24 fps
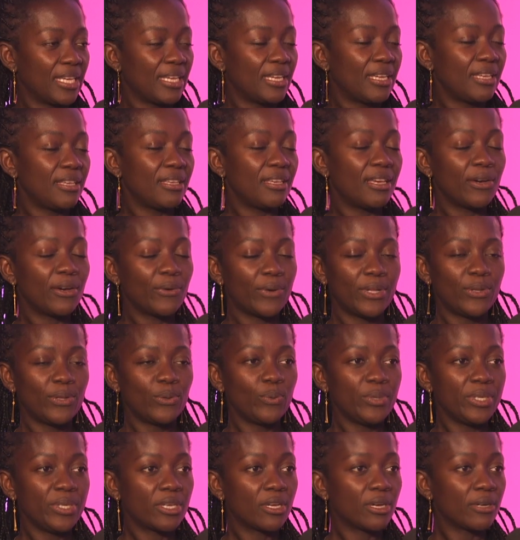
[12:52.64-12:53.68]
Yeah, well,
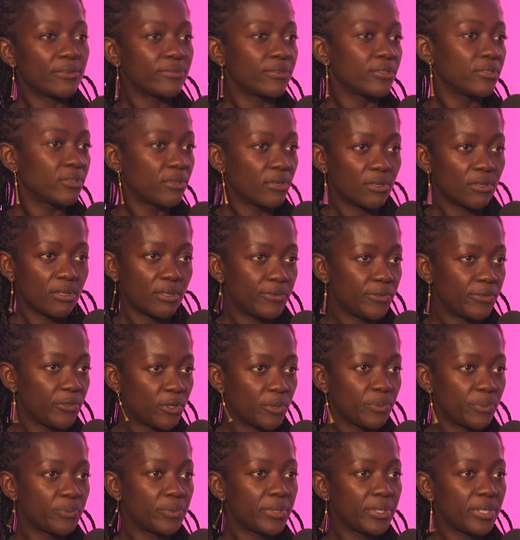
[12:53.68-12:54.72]
we cover the whole of
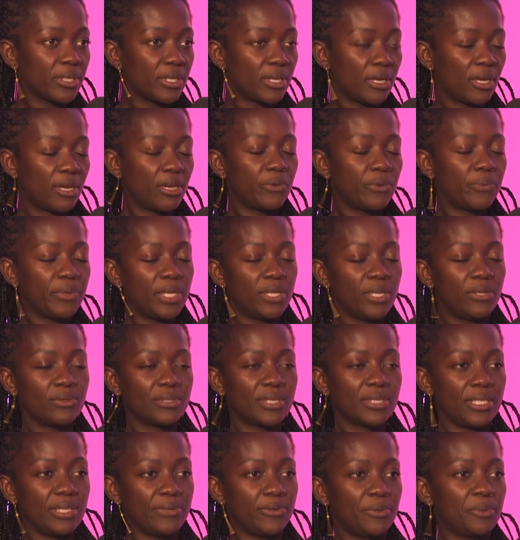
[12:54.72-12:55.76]
Europe. We really looked
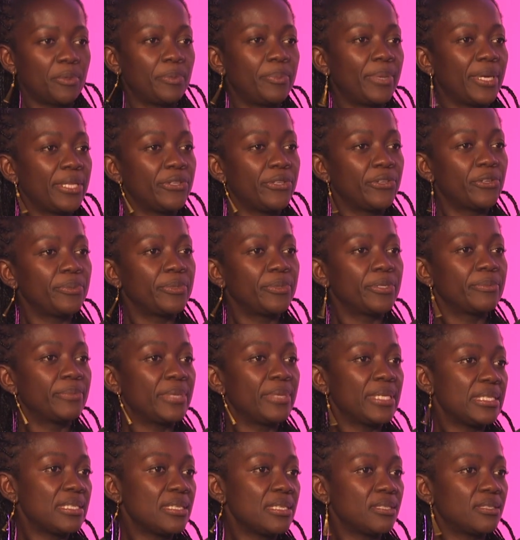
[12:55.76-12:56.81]
at it from a pan-European
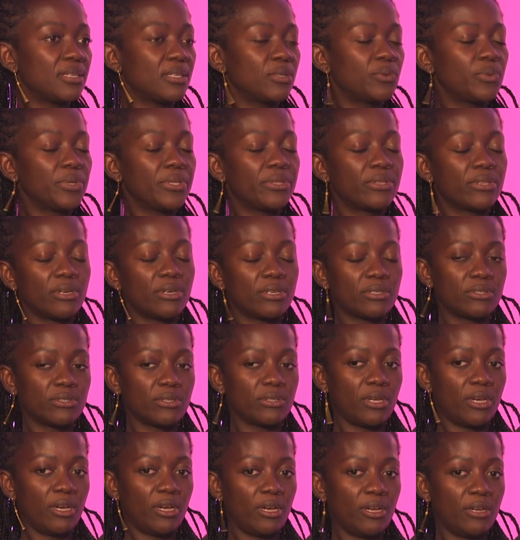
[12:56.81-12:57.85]
basis, and we thought
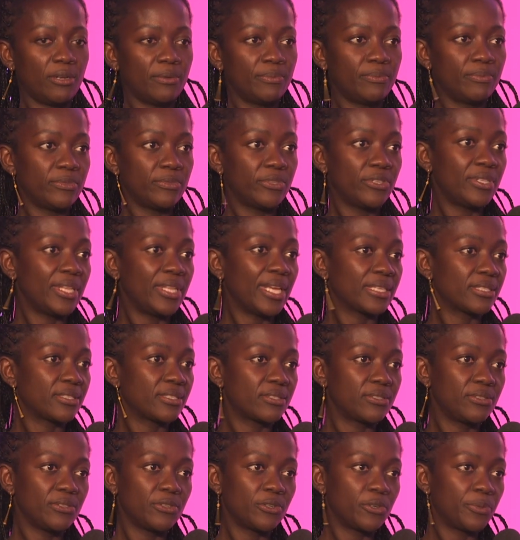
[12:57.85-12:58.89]
the
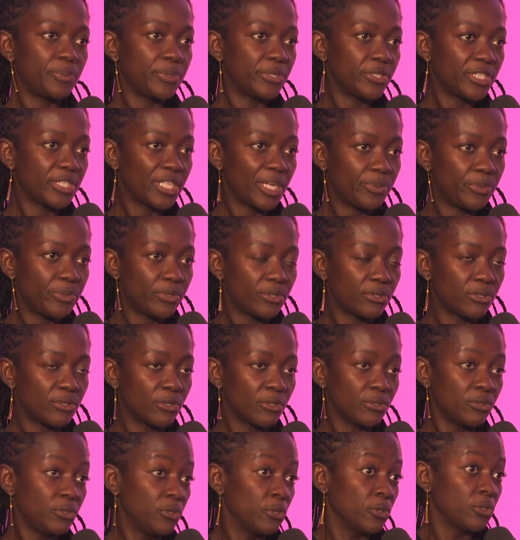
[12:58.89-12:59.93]
next European champion,
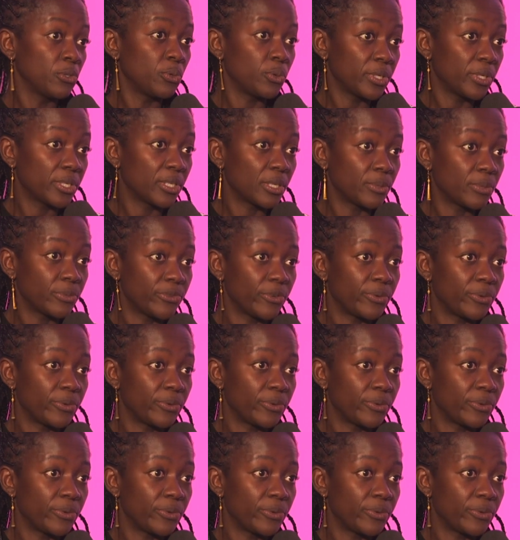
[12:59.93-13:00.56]
you don't know where it comes from,